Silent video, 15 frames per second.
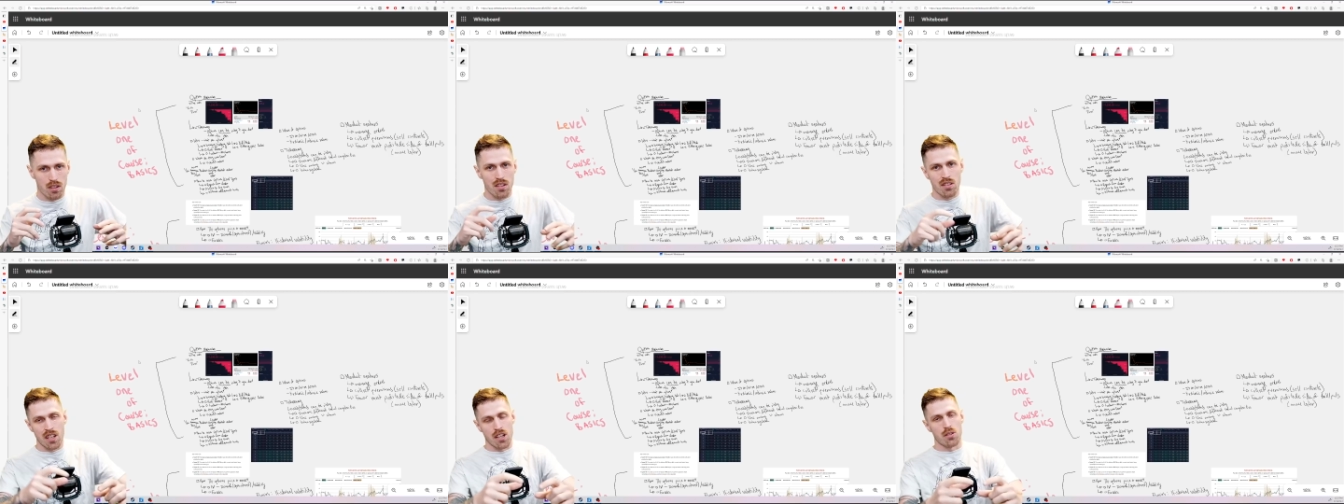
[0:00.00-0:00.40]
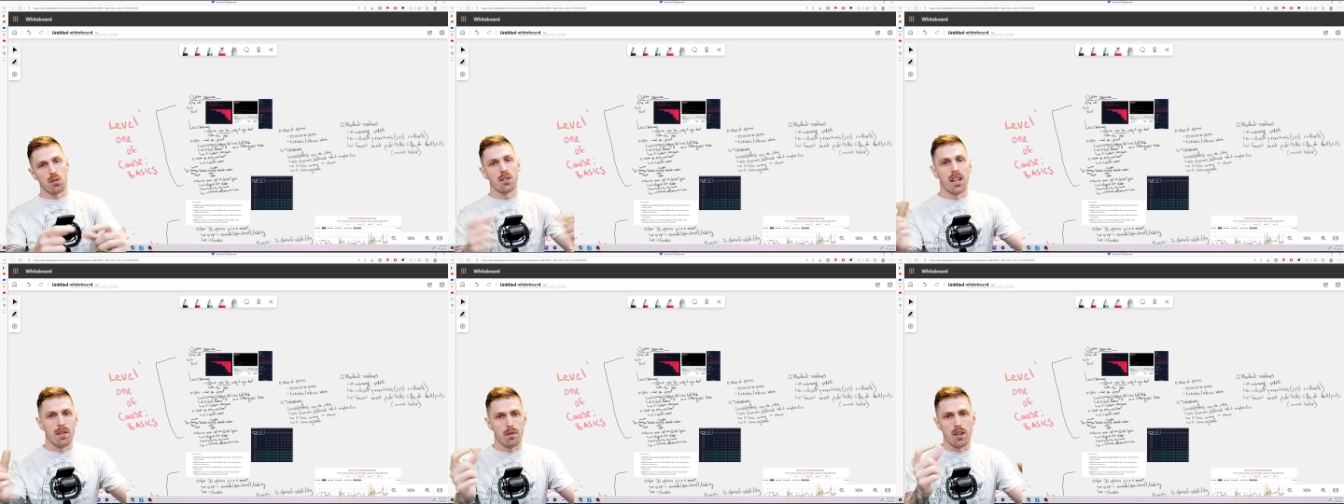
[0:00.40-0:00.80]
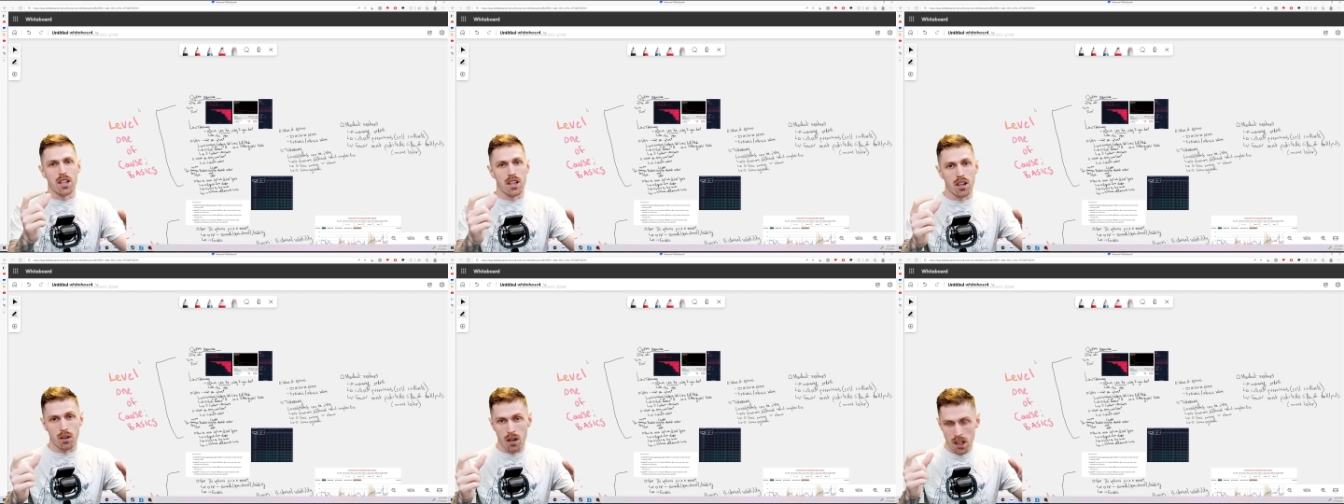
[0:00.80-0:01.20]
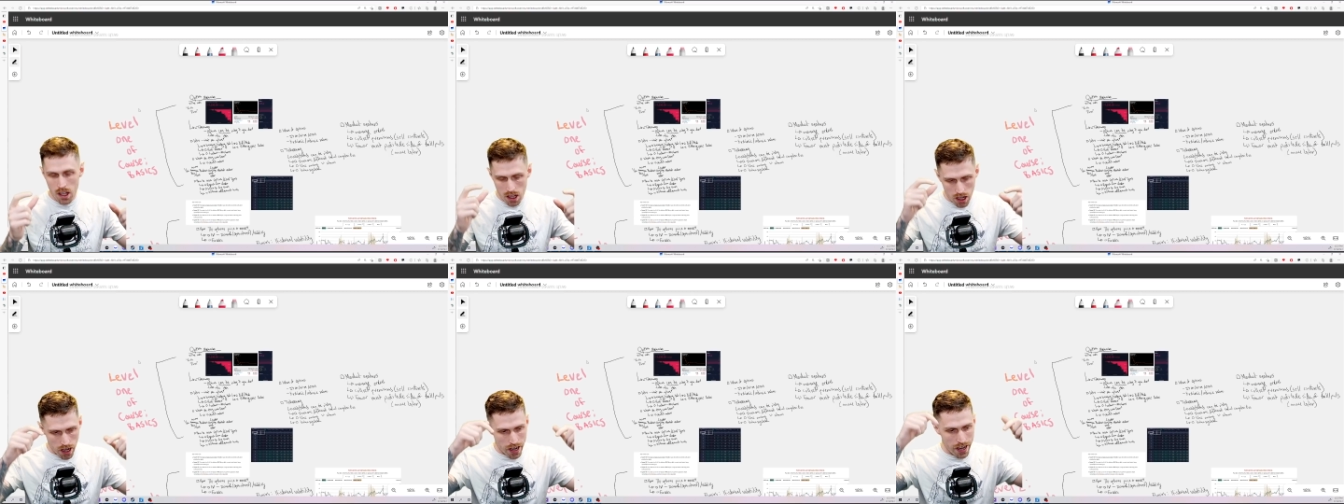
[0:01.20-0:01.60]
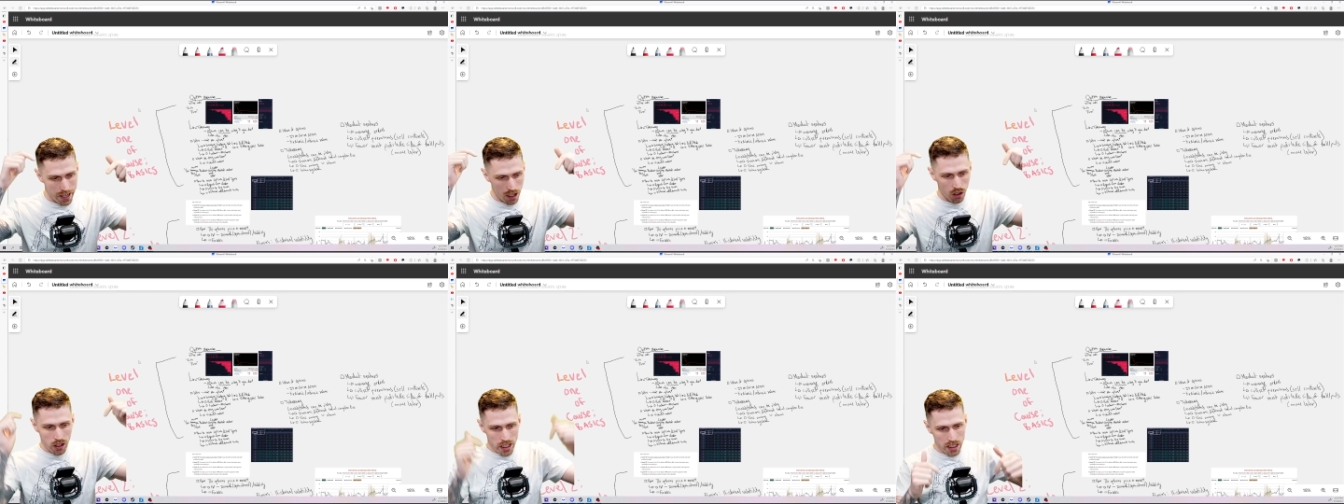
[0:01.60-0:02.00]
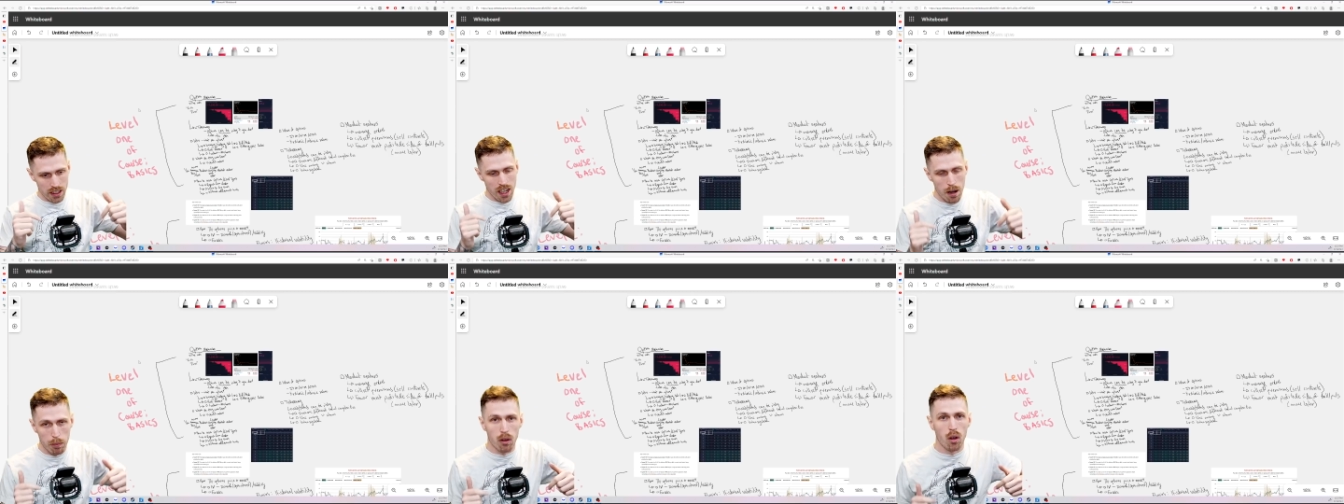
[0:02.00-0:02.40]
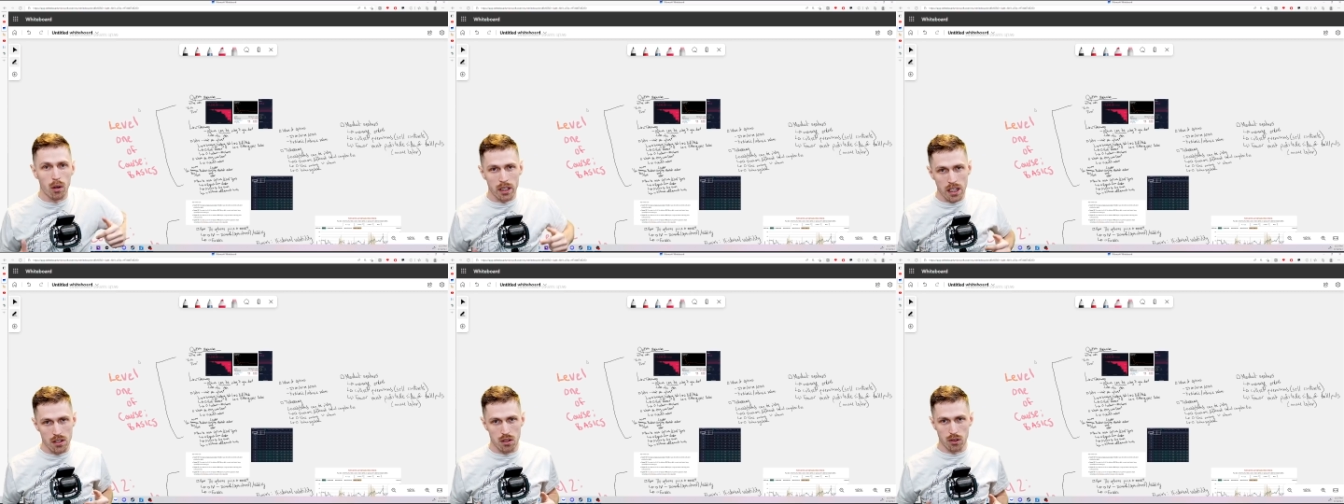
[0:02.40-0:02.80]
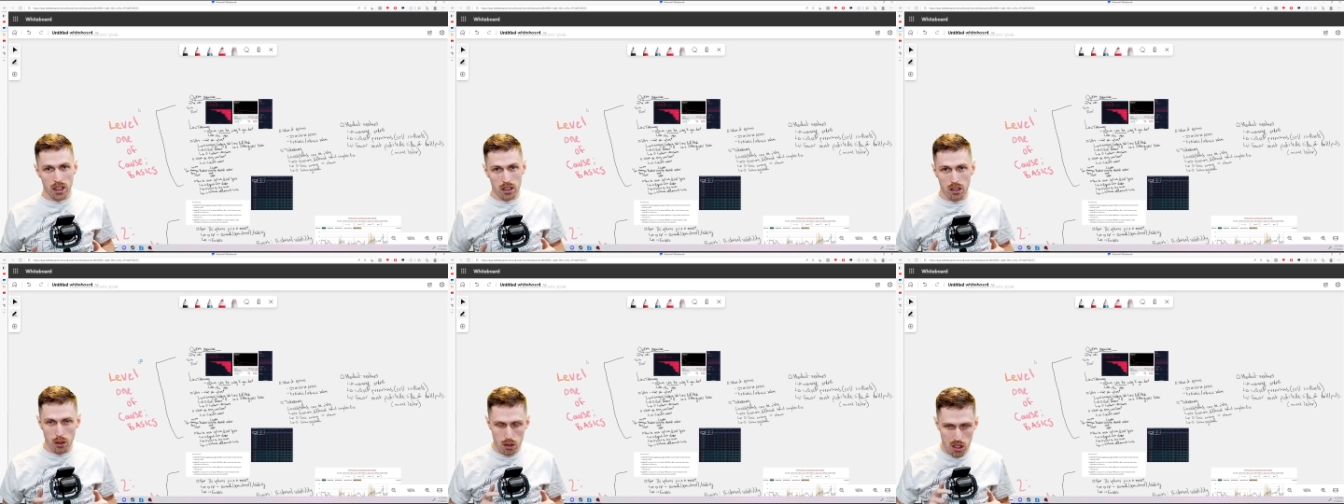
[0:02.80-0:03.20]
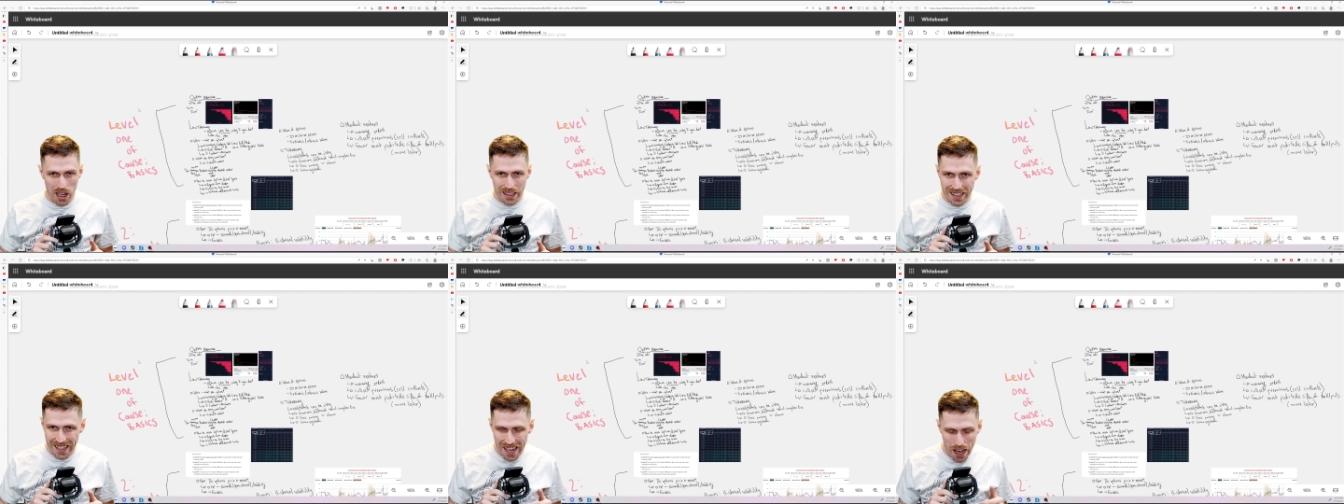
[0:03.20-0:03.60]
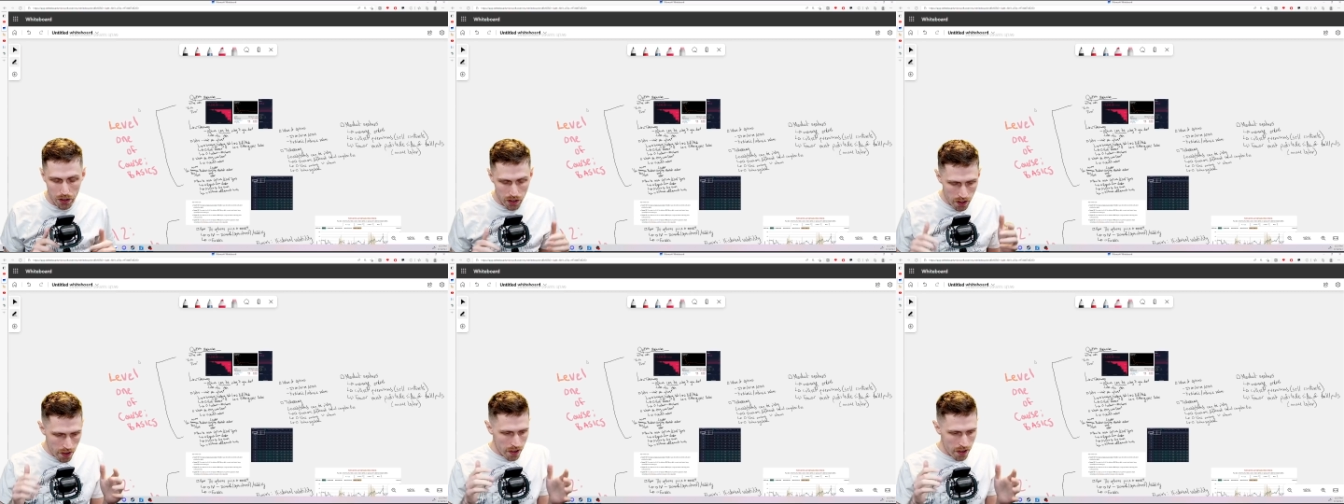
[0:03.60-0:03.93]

Essentially, in that video, and I'll link it down below in case you'd like to go check that out,